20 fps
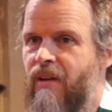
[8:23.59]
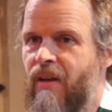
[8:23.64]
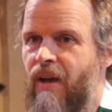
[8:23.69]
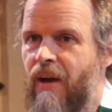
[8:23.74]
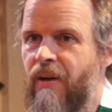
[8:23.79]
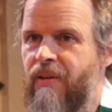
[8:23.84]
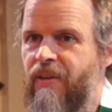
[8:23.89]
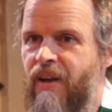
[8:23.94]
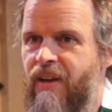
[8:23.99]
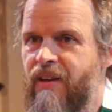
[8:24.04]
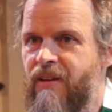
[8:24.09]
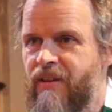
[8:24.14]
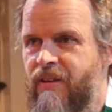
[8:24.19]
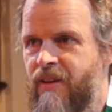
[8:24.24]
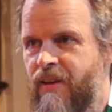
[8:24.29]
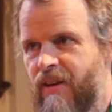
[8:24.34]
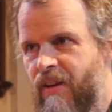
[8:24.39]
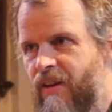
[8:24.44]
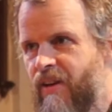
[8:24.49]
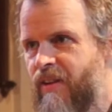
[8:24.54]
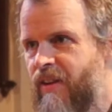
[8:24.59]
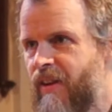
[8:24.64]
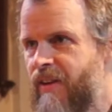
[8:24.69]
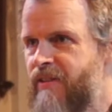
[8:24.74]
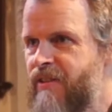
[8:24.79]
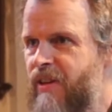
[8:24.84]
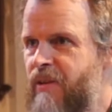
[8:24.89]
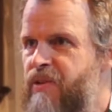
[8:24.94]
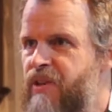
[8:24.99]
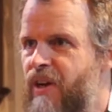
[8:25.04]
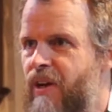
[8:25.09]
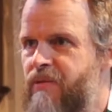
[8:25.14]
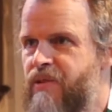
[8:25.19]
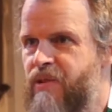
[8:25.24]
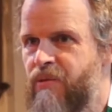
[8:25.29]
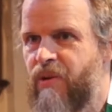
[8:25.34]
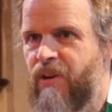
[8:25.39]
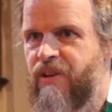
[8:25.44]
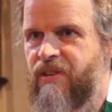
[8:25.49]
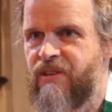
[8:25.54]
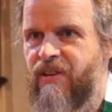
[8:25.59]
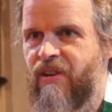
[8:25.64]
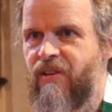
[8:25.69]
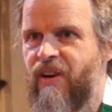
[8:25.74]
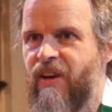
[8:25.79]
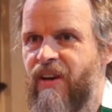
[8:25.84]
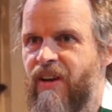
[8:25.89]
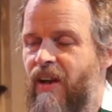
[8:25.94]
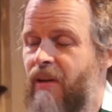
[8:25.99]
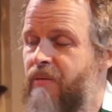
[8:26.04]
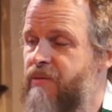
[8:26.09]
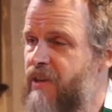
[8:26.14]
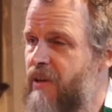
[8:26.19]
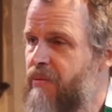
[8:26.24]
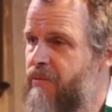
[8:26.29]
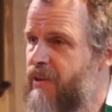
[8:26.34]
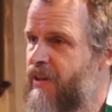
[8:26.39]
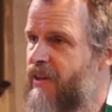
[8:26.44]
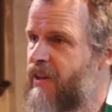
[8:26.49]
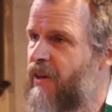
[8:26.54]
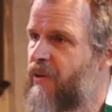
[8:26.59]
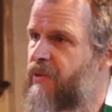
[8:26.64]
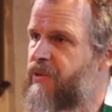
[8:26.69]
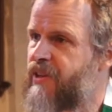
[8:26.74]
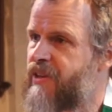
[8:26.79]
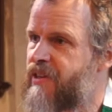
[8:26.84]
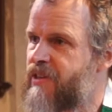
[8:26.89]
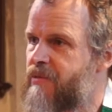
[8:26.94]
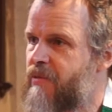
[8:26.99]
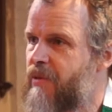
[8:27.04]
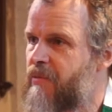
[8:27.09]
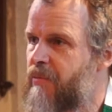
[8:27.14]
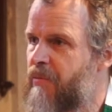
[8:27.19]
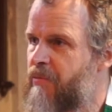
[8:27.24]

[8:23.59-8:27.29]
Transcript: and sometimes the word Syria comes up in the Old Testament.